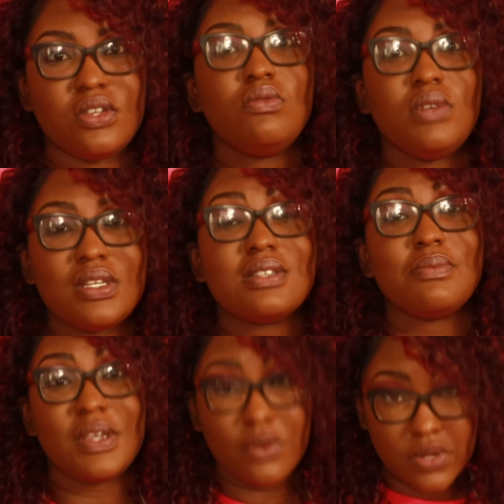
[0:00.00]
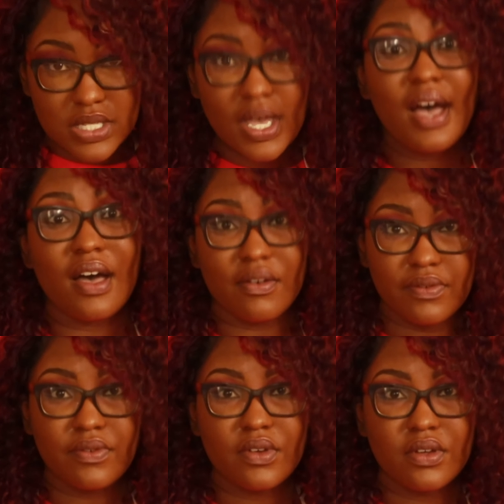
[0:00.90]
You need to be tough,
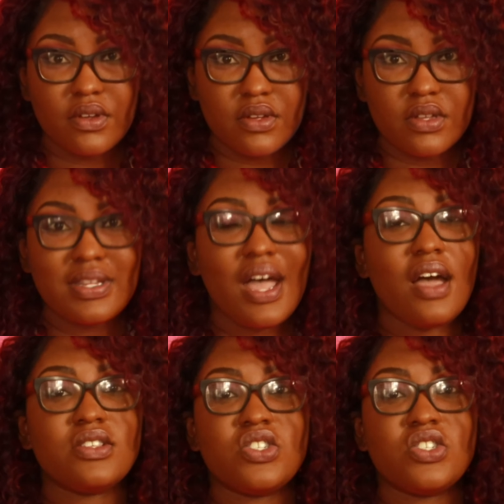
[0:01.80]
not